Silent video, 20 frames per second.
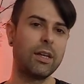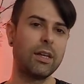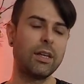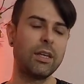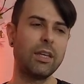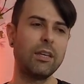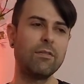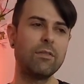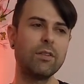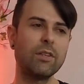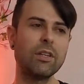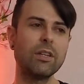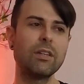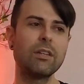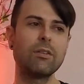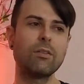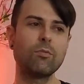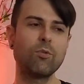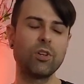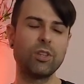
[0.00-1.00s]

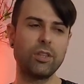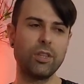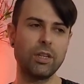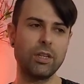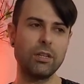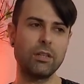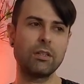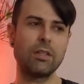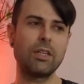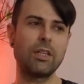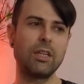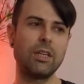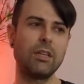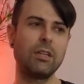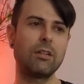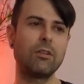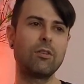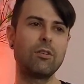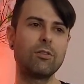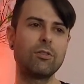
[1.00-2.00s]
Even within kink
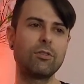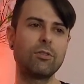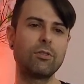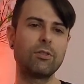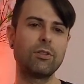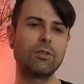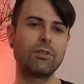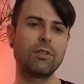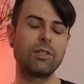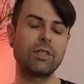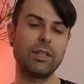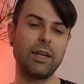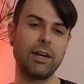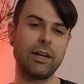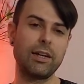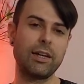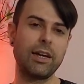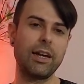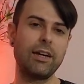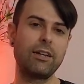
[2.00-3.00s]
culture, there is
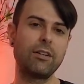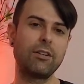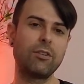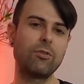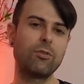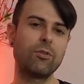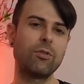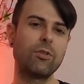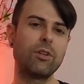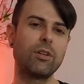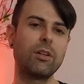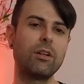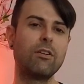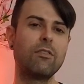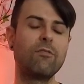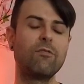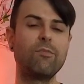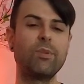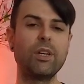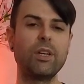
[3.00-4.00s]
that category
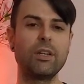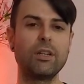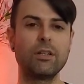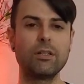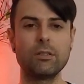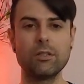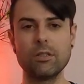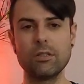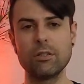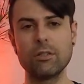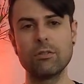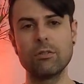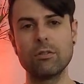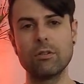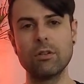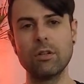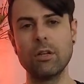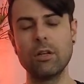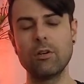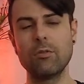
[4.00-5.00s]
of being a little,
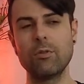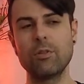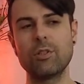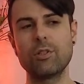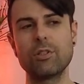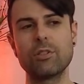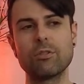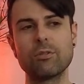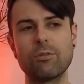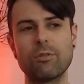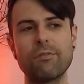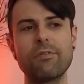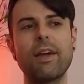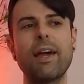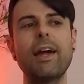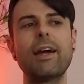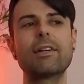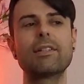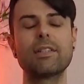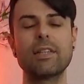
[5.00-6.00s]
which is sort of
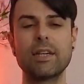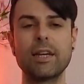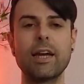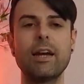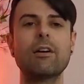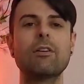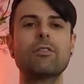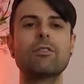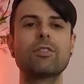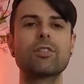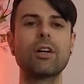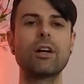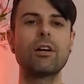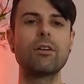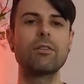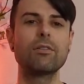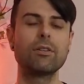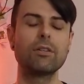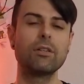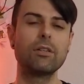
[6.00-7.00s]
acting out
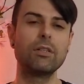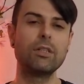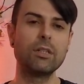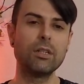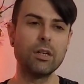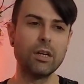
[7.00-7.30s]
childhood